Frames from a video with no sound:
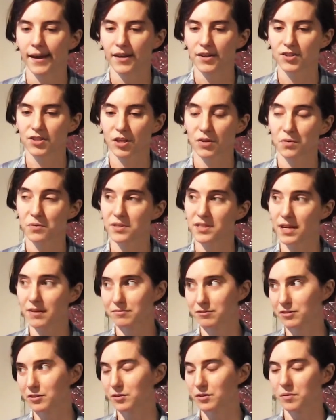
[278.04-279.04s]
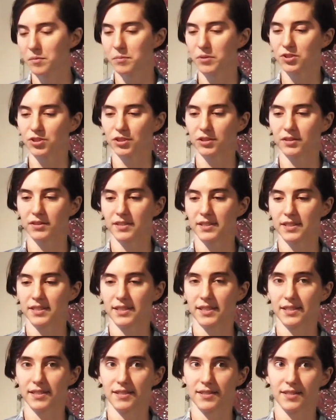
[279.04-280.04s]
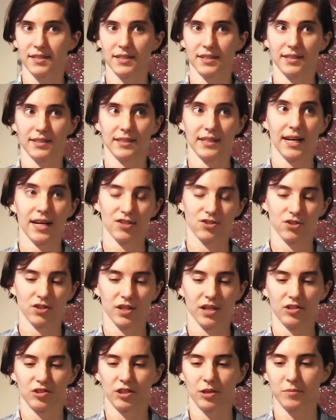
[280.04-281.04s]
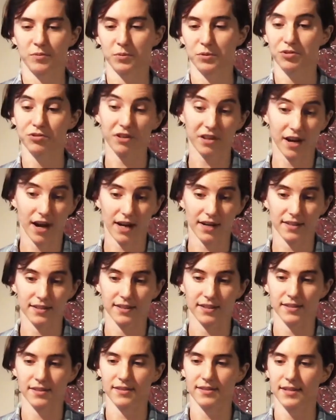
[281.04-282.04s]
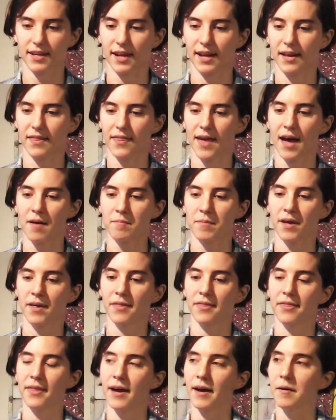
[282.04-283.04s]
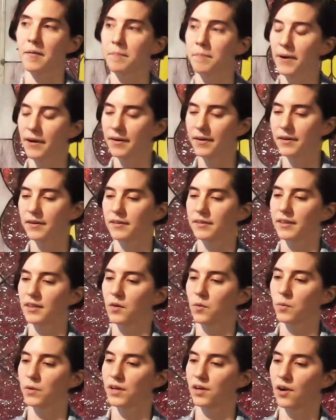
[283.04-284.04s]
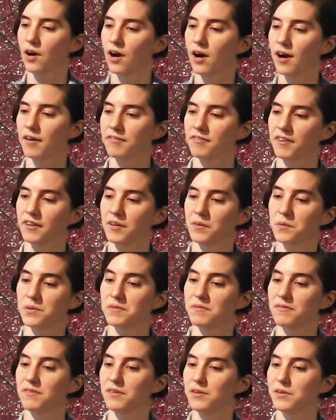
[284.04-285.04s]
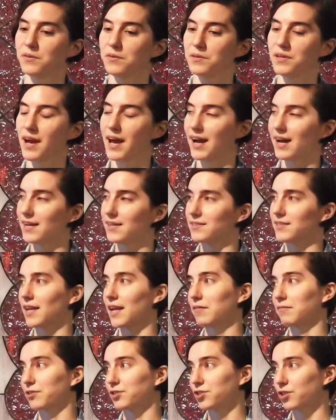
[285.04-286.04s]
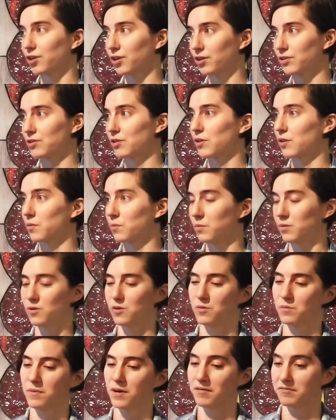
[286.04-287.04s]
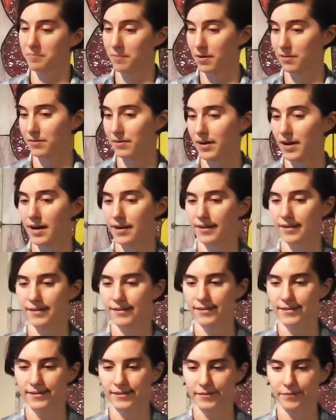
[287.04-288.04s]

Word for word: So, several maternal deities in ancient Egypt were tree goddesses, and that meant that burial in a wooden coffin was viewed as a return to the womb of Mother Goddess.